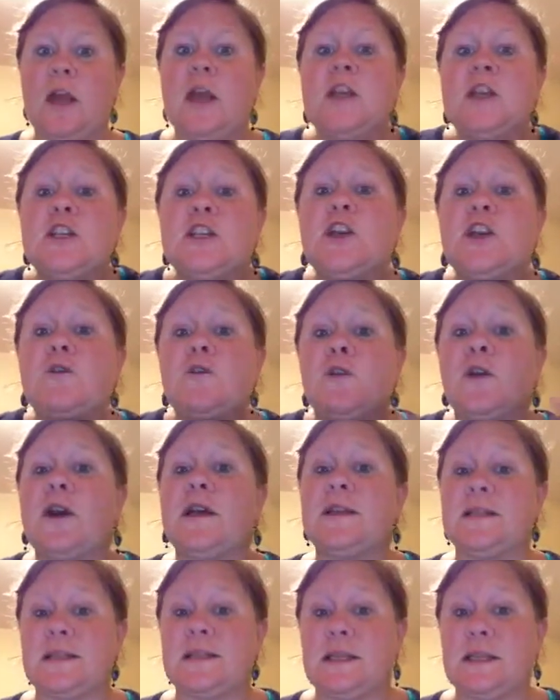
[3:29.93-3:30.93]
So for
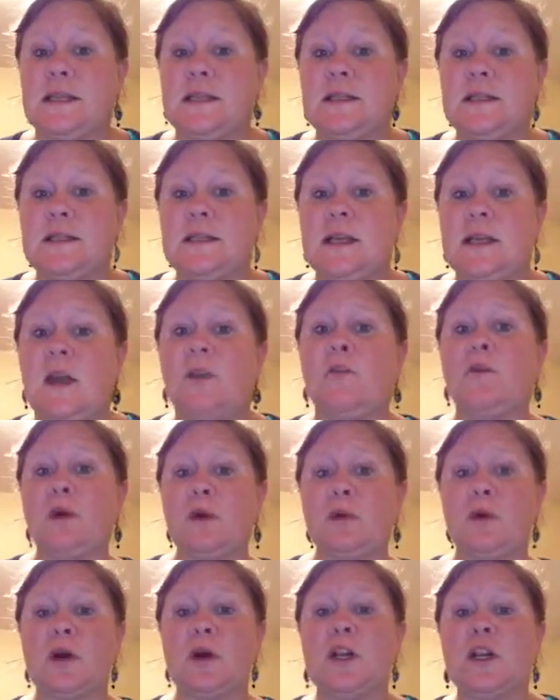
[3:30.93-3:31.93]
instance, if we
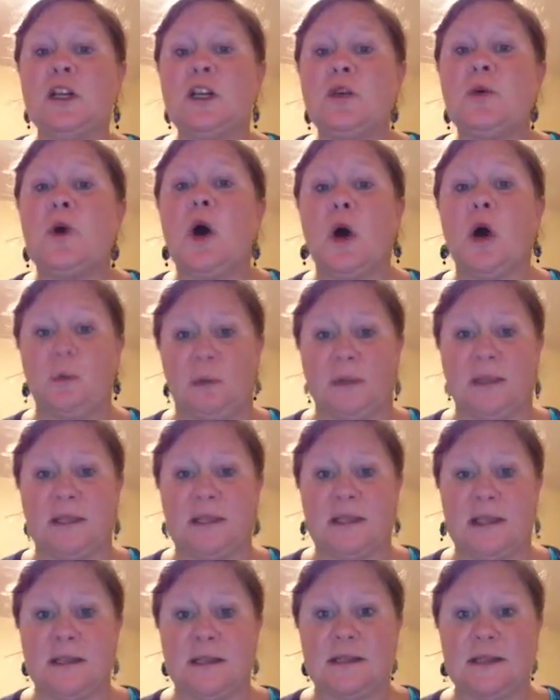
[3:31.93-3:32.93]
were going to do
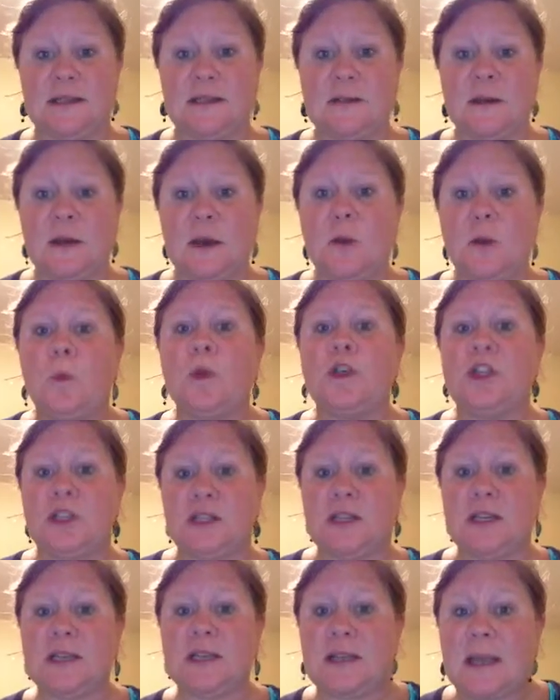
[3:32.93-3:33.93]
homelessness, which is
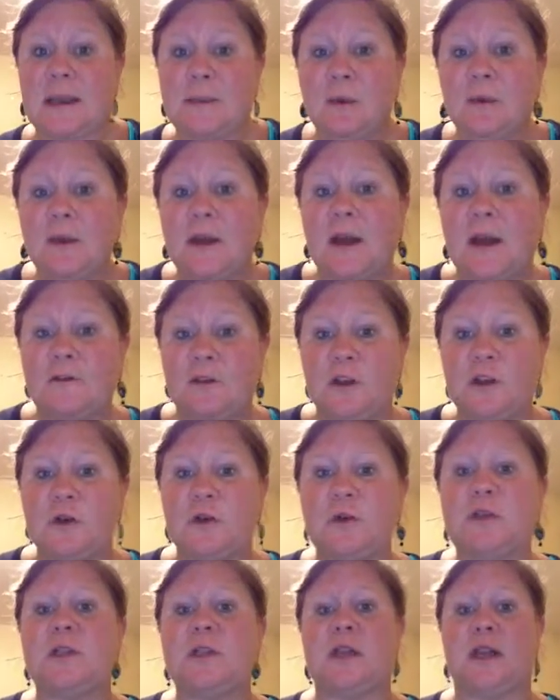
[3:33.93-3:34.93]
the example that I've
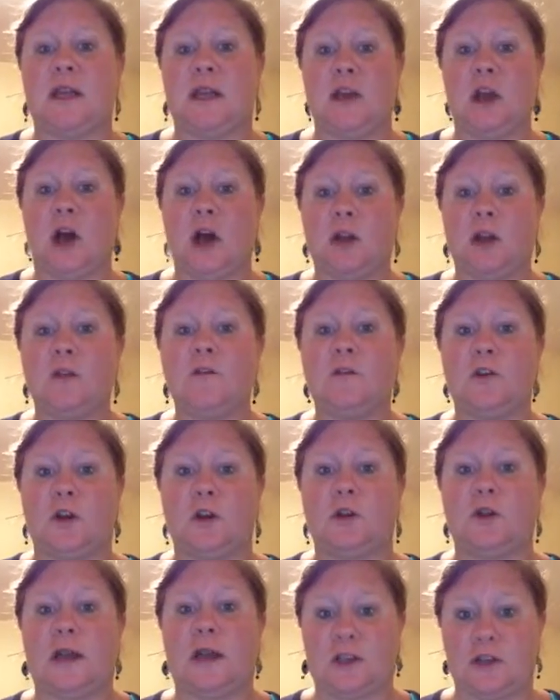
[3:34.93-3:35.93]
used in all of your
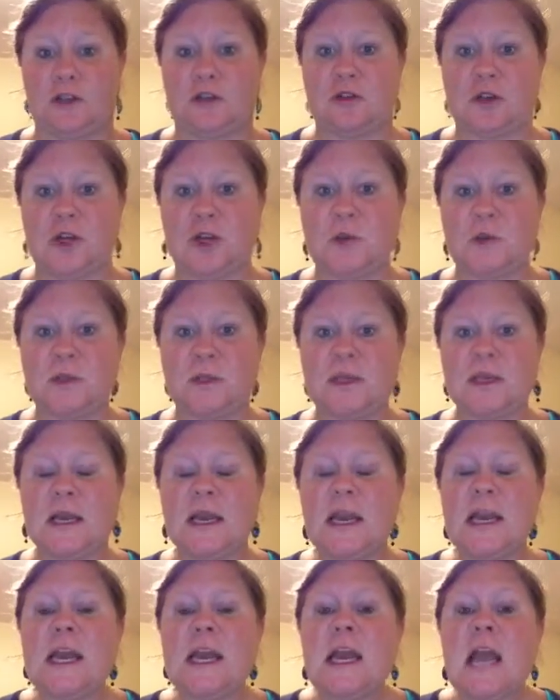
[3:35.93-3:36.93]
lecture notes,
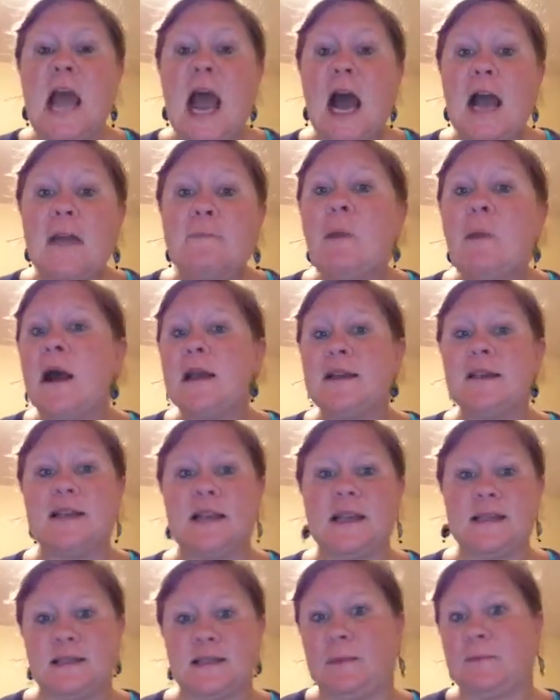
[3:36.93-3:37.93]
I might
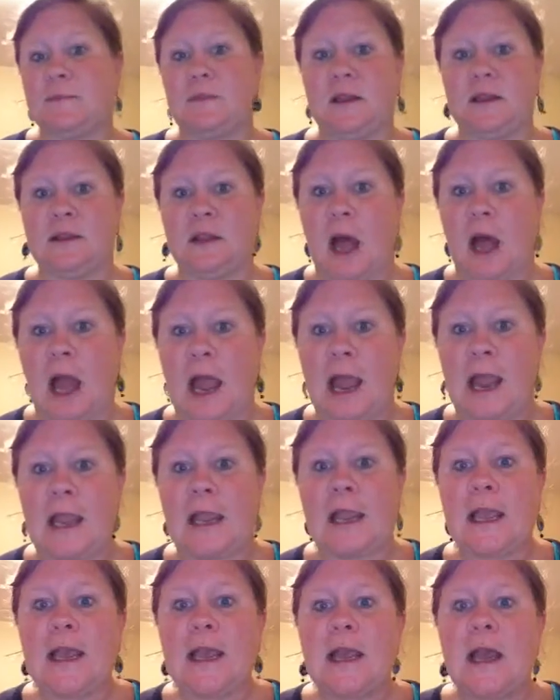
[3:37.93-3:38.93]
say something like,
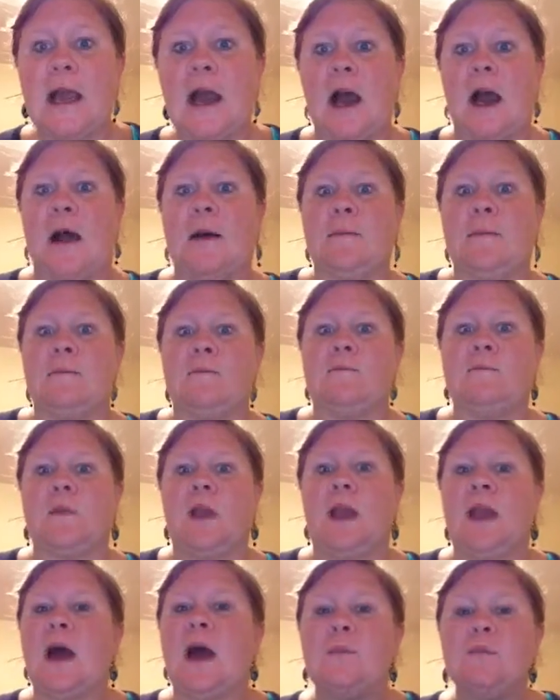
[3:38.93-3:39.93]
and
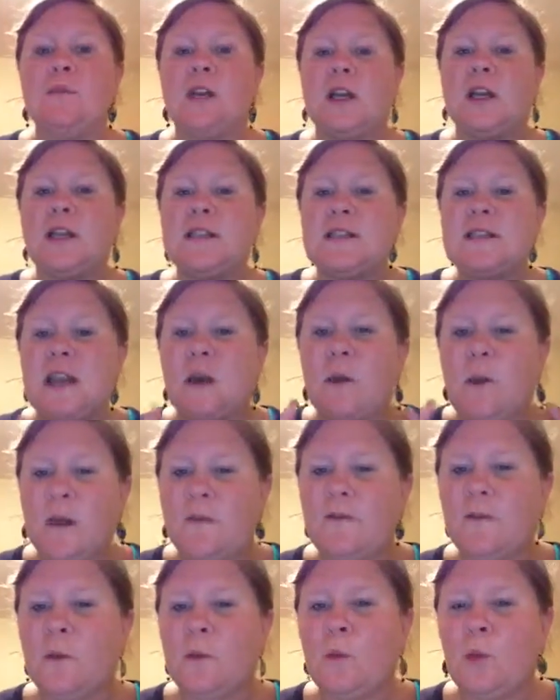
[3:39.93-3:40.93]
I'm going to stay away
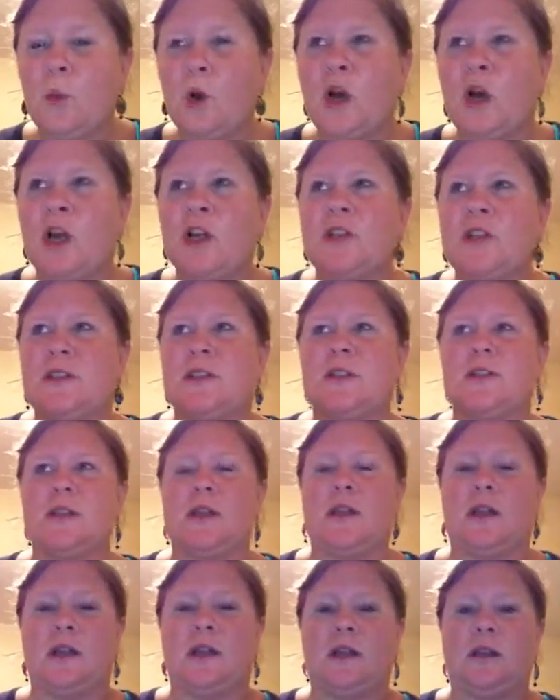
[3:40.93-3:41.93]
from words
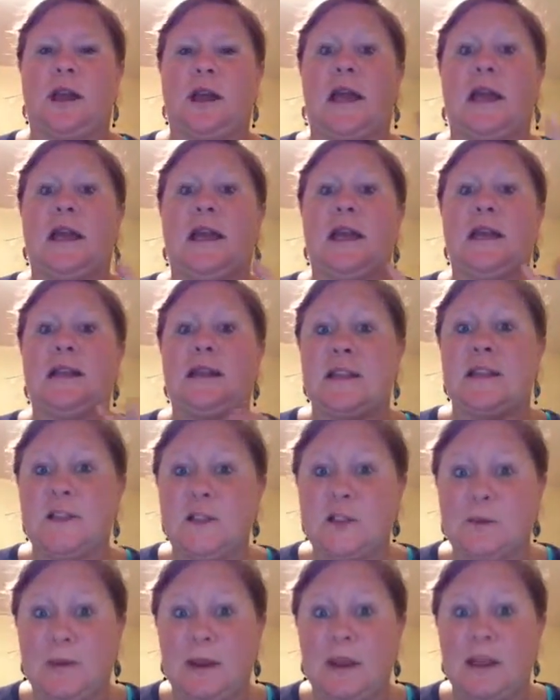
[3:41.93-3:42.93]
like in this
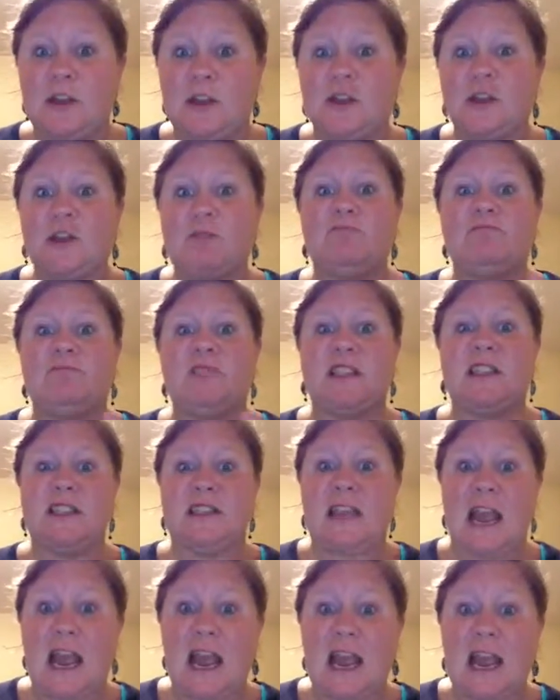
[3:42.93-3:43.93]
speech,
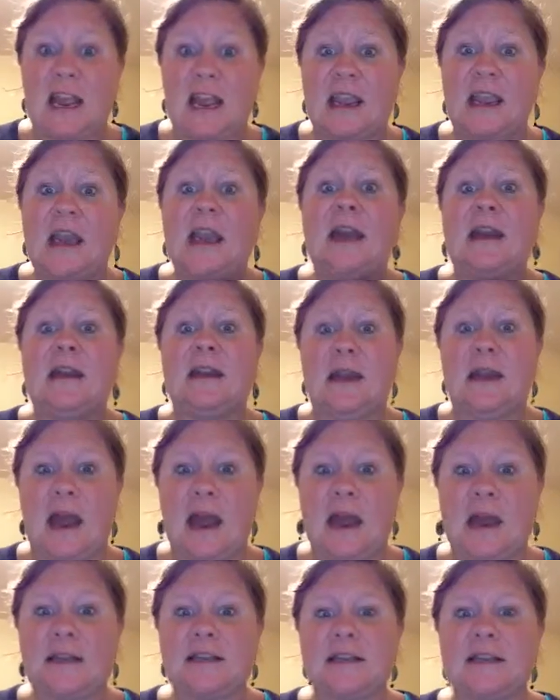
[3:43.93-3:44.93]
today,
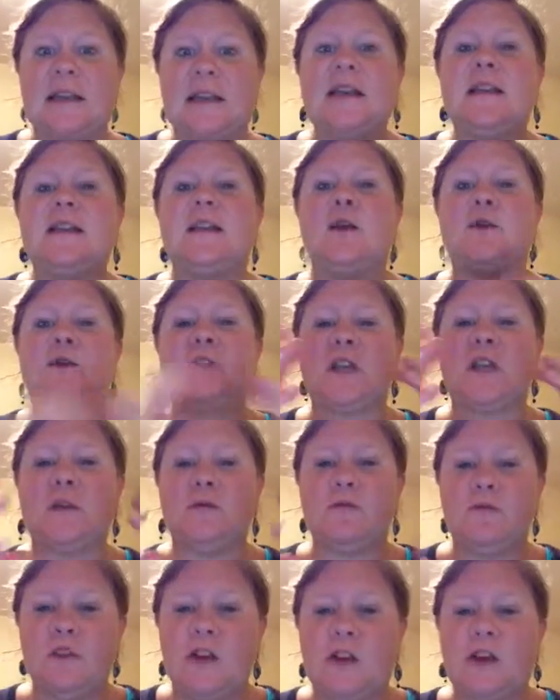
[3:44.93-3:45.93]
next, those
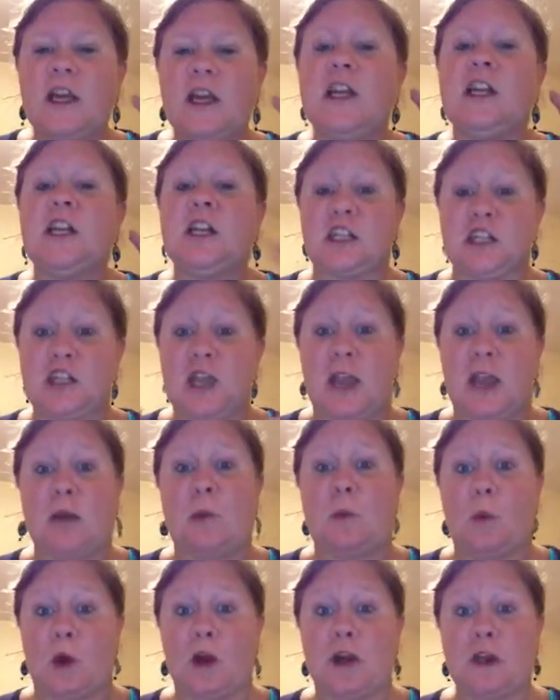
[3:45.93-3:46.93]
very cliche
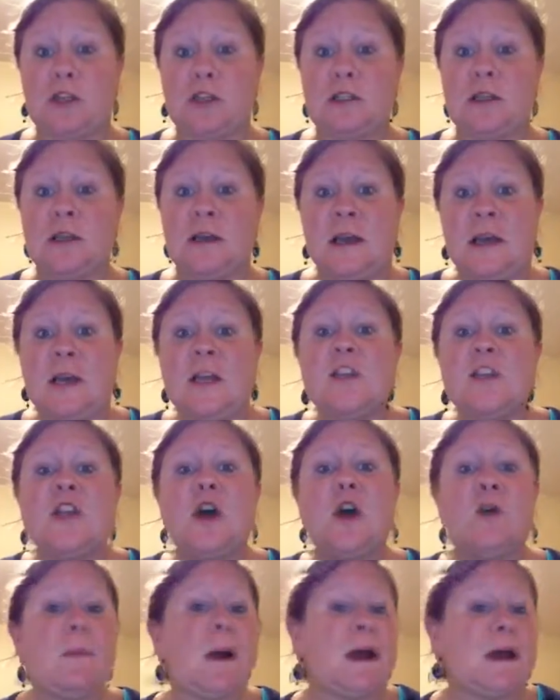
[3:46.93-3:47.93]
words.
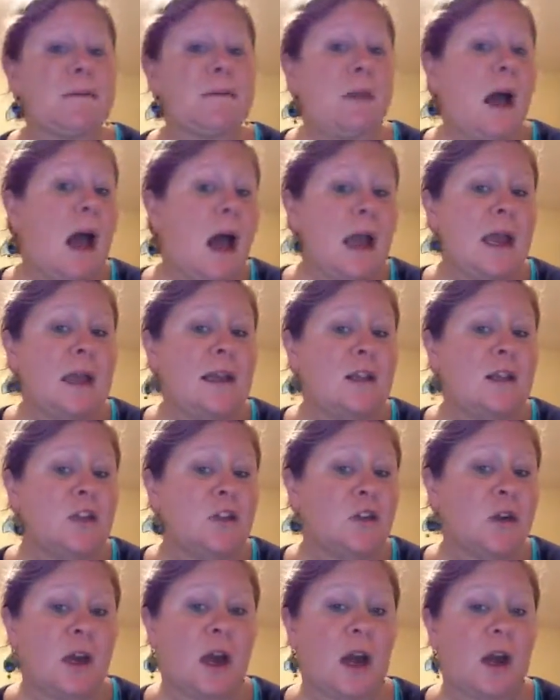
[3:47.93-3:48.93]
So my
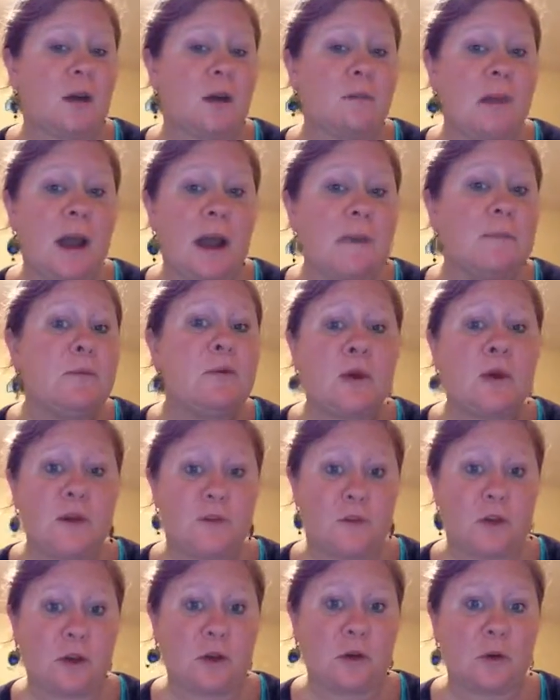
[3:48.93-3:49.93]

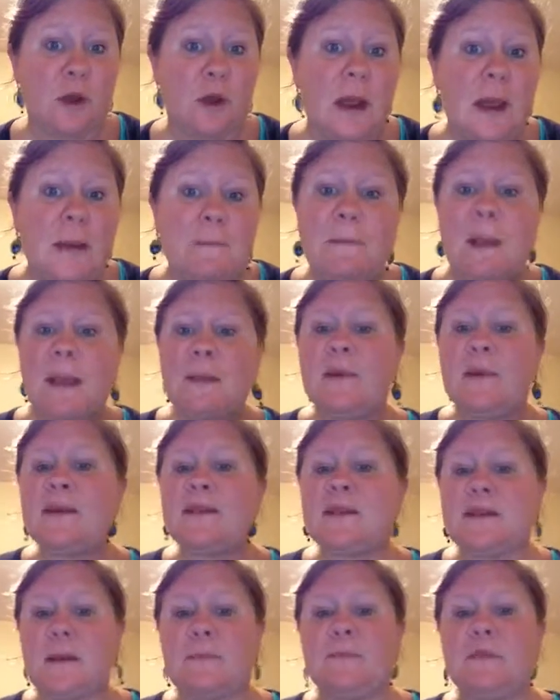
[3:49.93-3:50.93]
preview may be
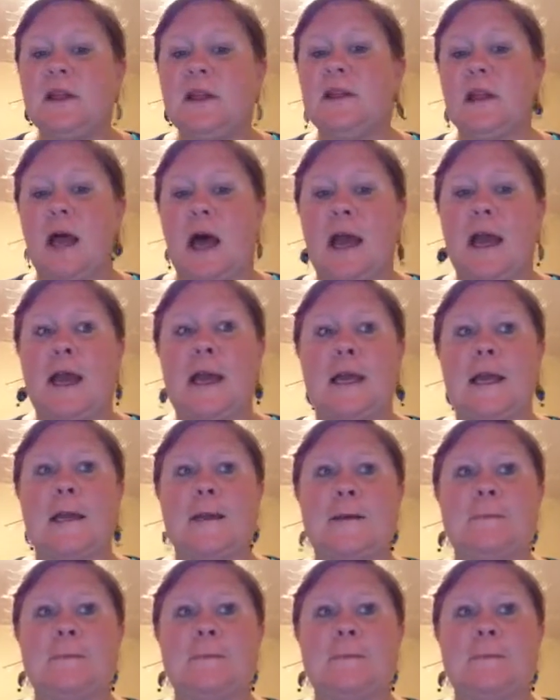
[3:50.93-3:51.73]
something like,